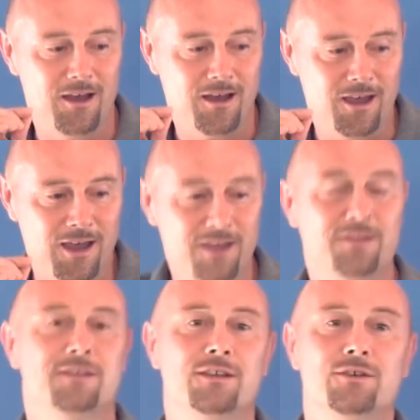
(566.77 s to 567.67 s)
I had
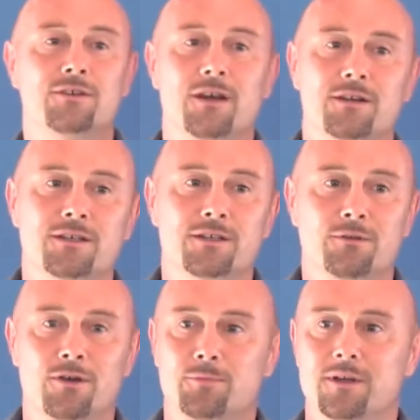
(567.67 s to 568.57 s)
this introduction to
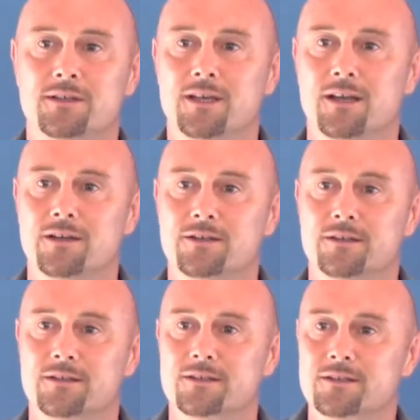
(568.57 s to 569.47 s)
open
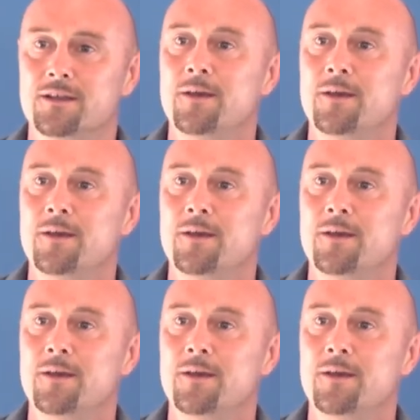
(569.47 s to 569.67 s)
intelligence.